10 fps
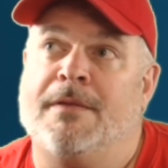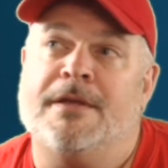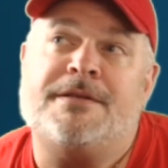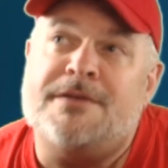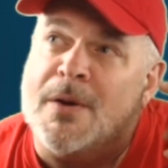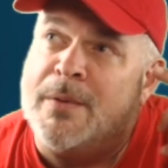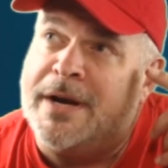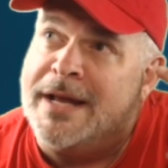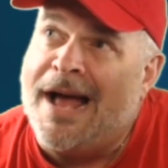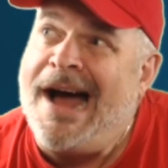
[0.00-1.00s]
this is
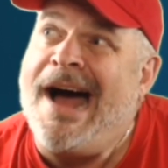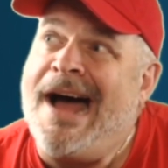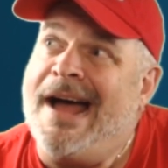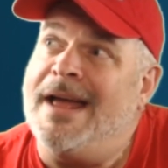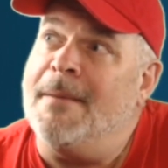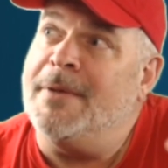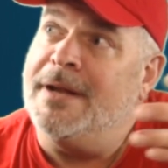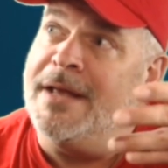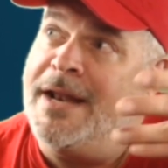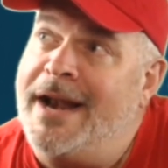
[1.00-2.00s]
already high. I'm
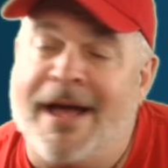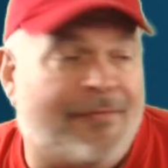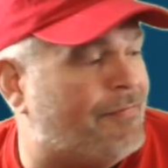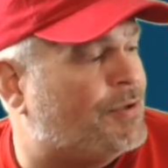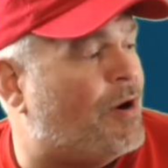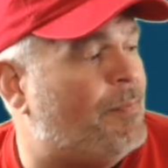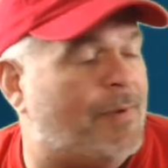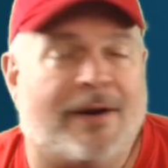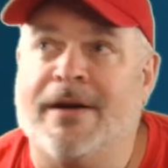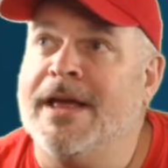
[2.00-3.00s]
in an F sharp
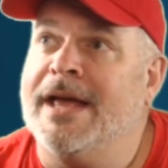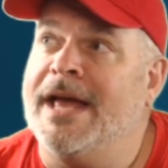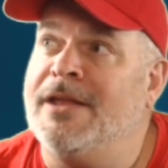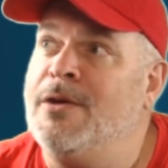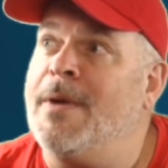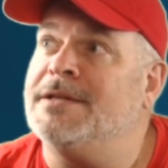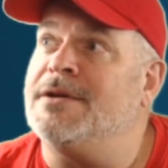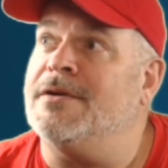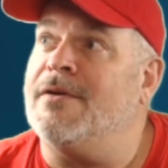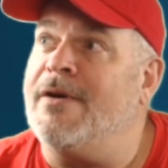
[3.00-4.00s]
there, and you might
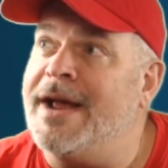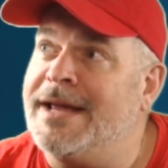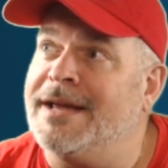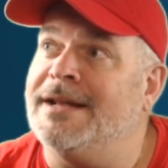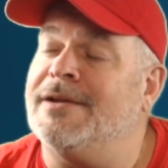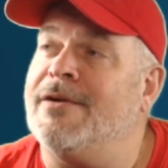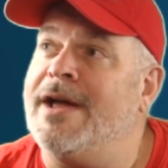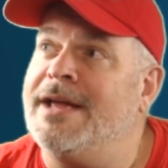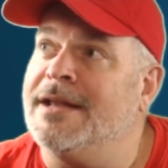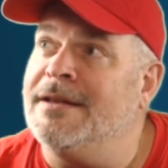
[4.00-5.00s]
start cranking and
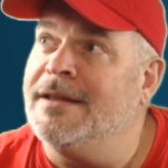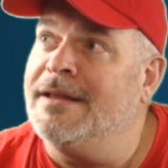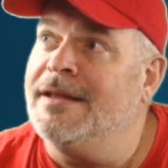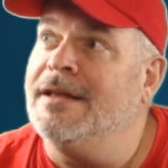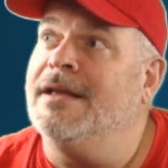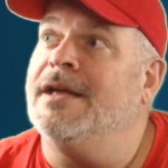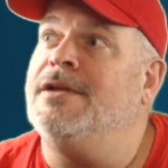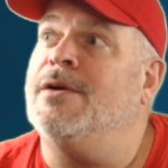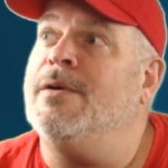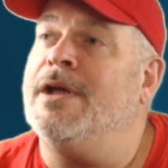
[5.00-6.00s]
cranking,
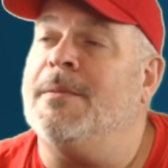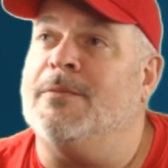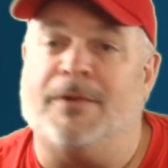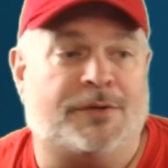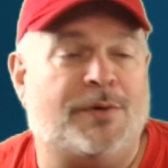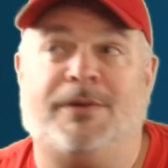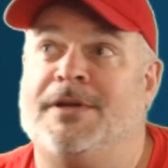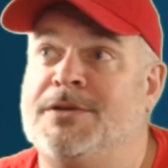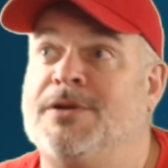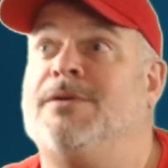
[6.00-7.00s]
and you're going to, well, the truth
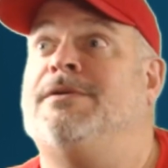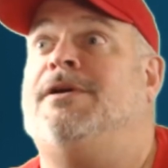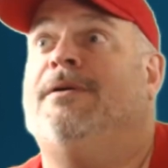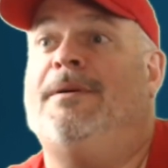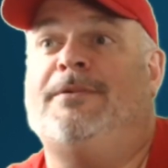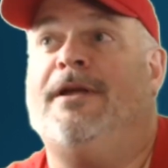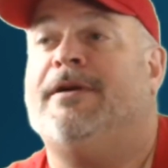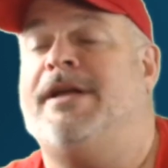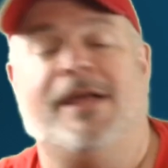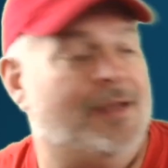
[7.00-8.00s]
is you're going to go up
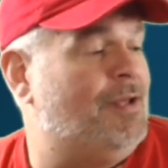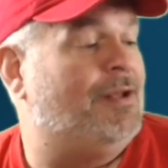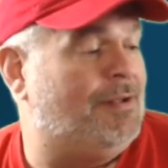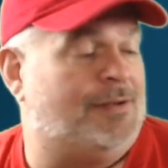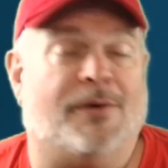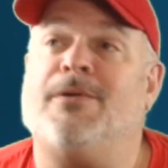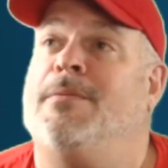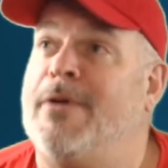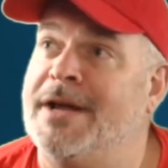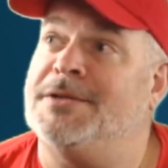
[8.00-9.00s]
there, you're going
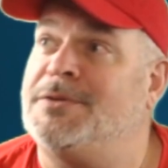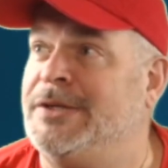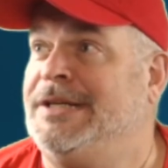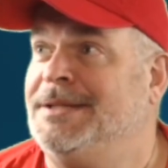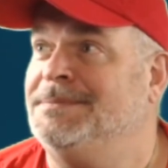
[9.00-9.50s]
to break a string,